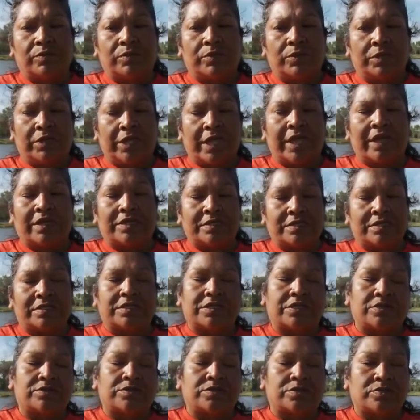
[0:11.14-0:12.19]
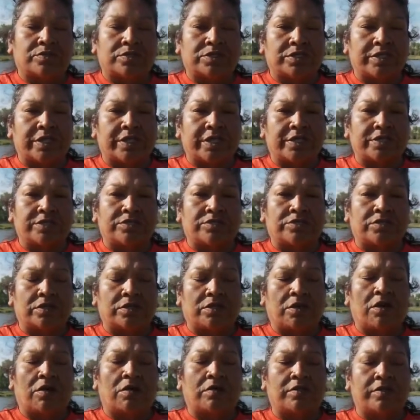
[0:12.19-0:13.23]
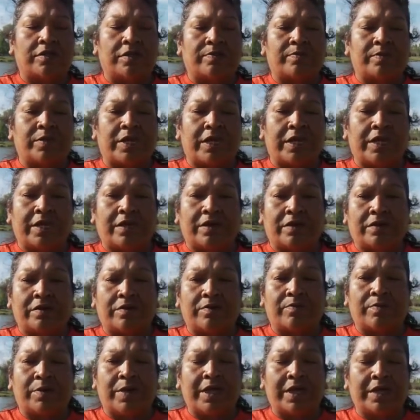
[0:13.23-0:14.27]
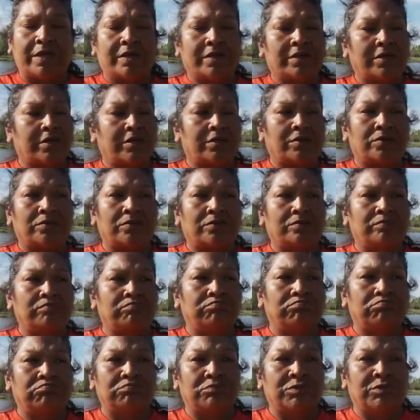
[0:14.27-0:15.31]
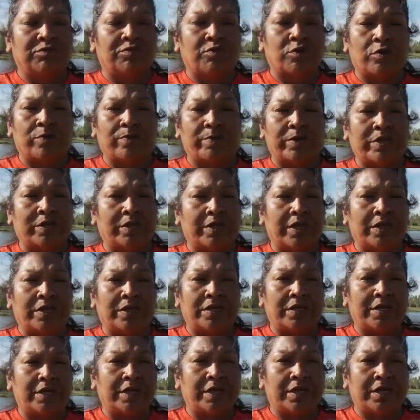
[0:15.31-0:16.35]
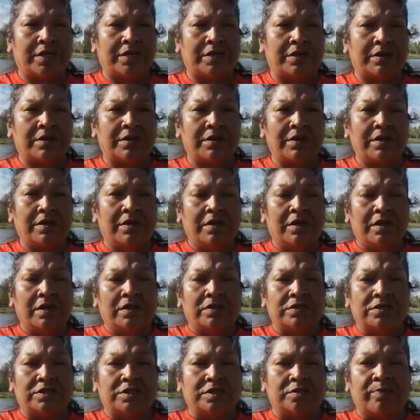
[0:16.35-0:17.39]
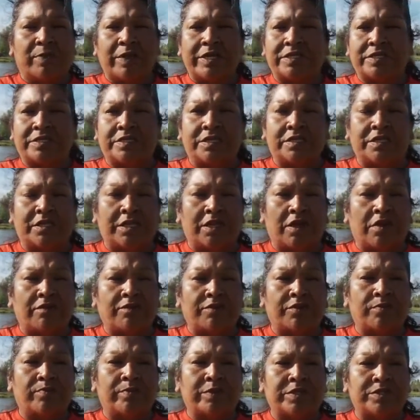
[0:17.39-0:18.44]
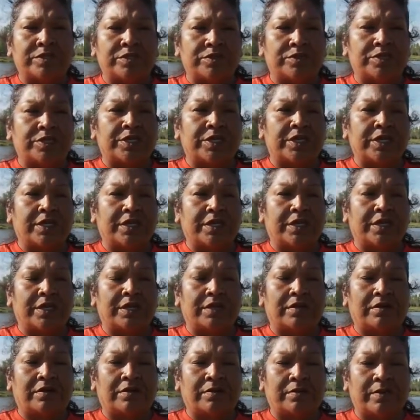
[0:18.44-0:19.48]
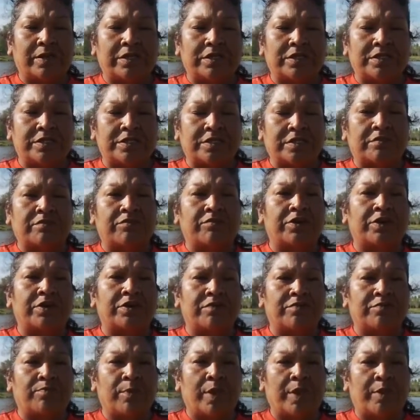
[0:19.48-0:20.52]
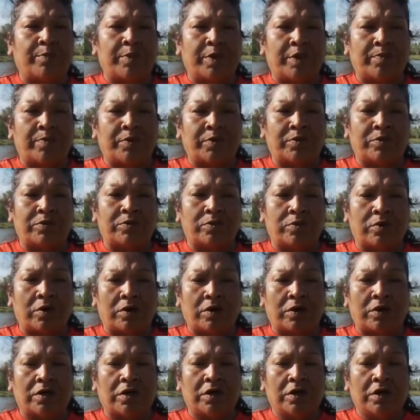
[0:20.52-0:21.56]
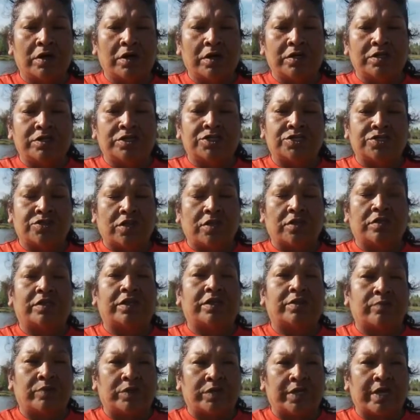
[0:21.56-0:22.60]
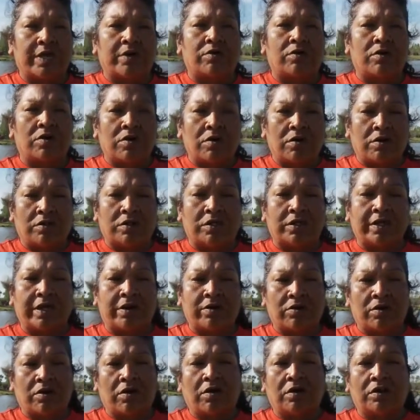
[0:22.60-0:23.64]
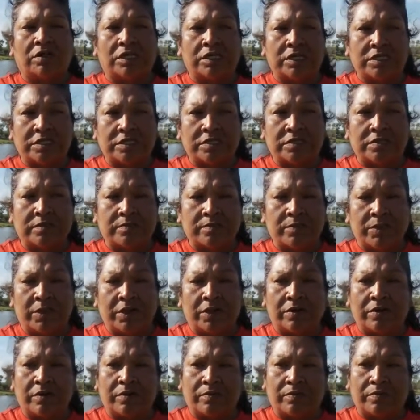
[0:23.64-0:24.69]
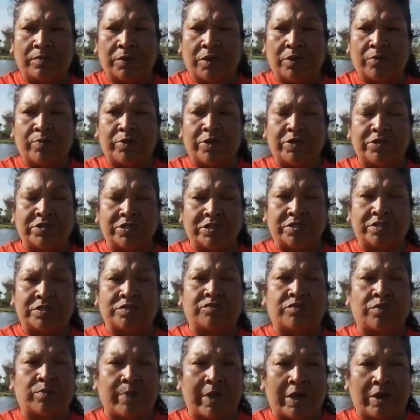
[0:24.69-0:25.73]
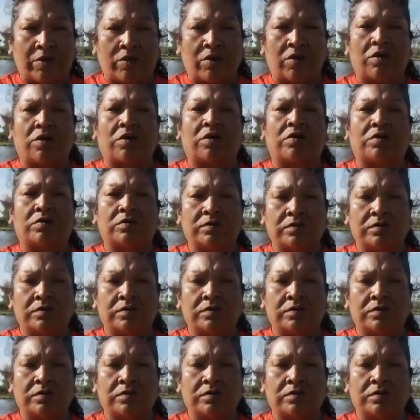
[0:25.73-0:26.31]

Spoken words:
yes, liquor stores, I guess you could call them. They make, you know, $4 million a year, just basically off the misery and the suffering of my people who are struggling with alcohol and alcoholism, abuses from alcohol.